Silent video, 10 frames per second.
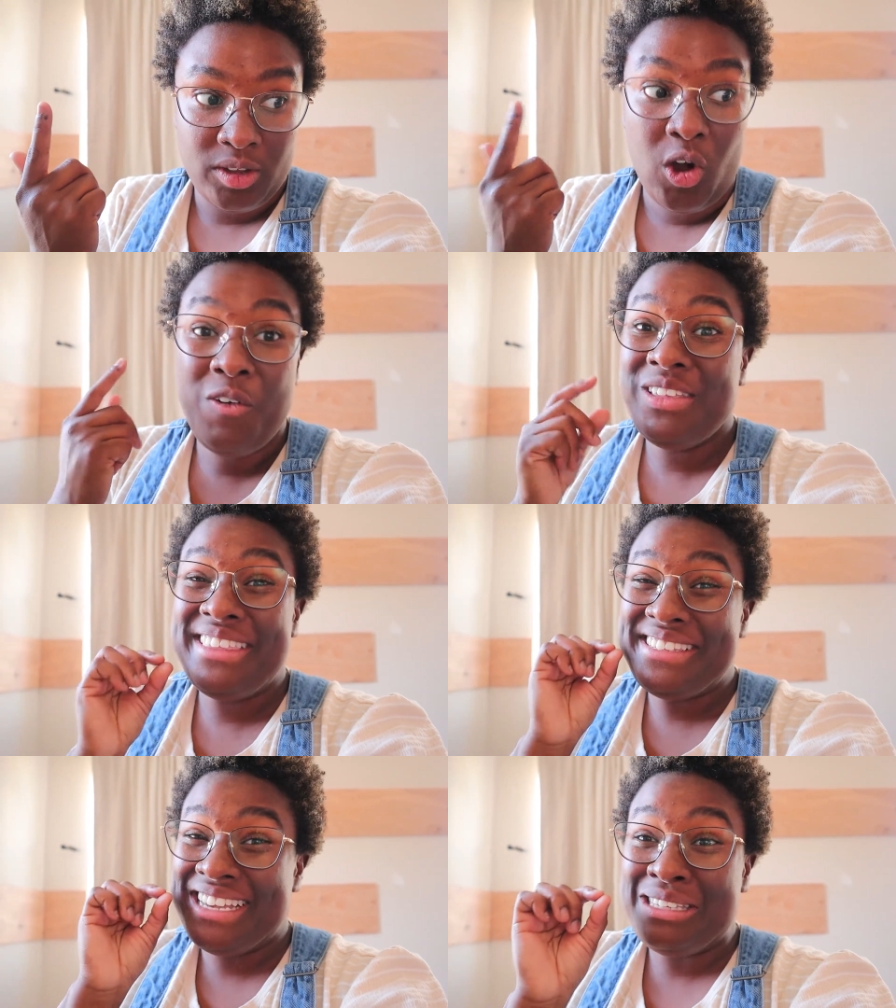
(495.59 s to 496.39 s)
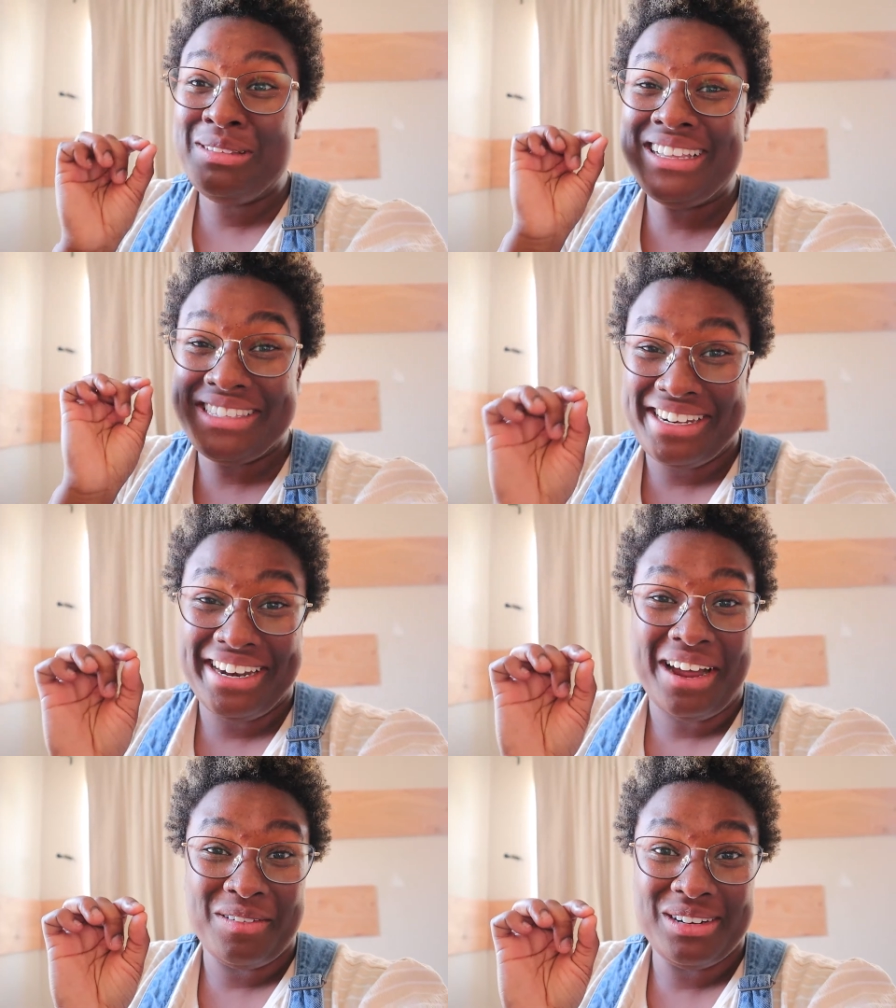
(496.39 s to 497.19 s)
Hopefully this takes me less than
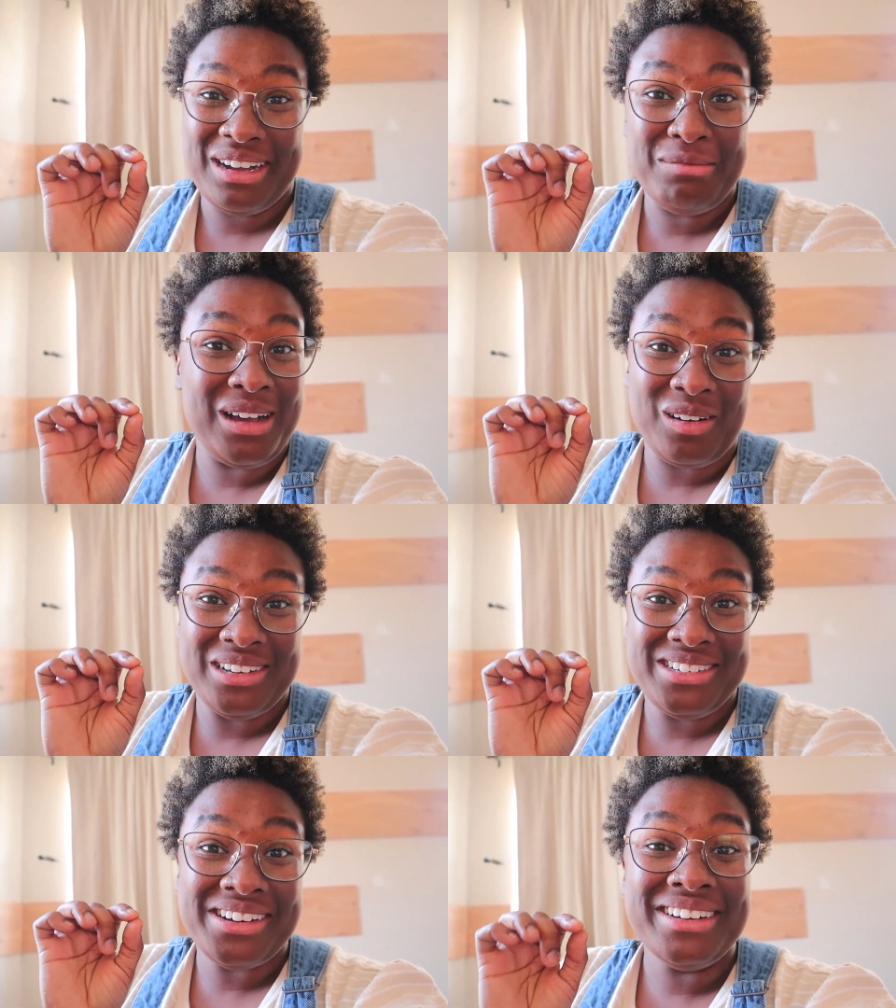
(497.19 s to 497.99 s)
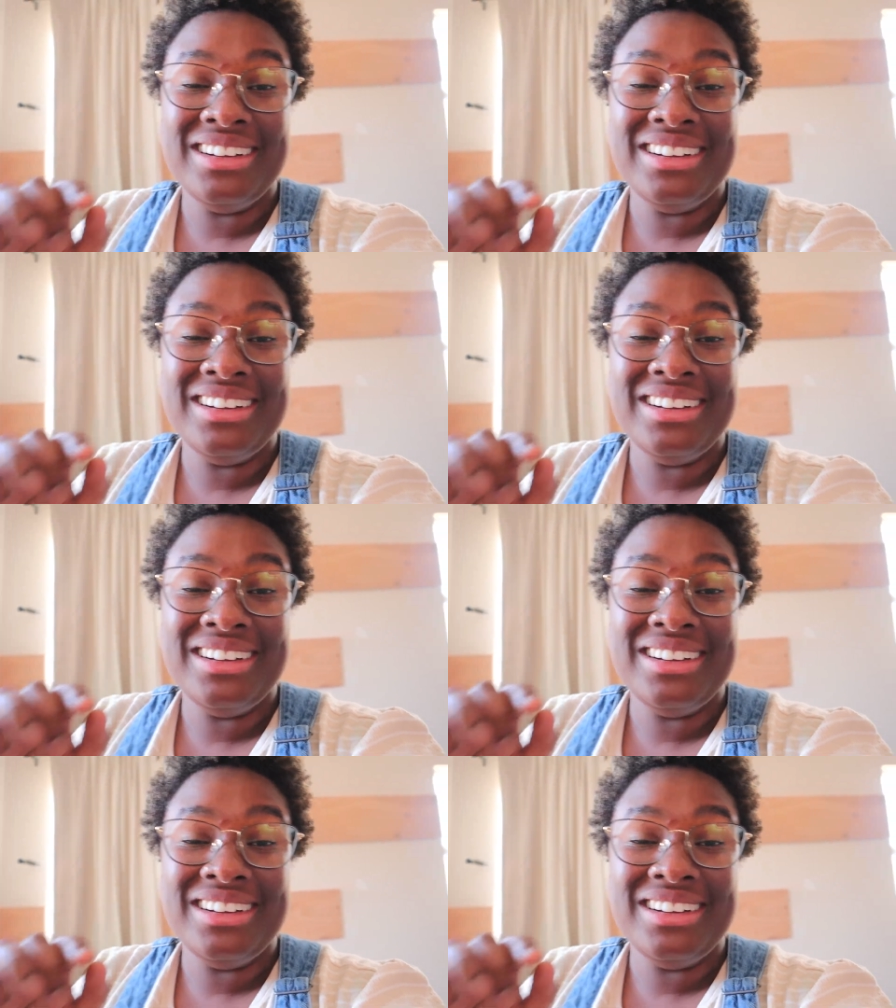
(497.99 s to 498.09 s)
an hour. I'm not quite sure.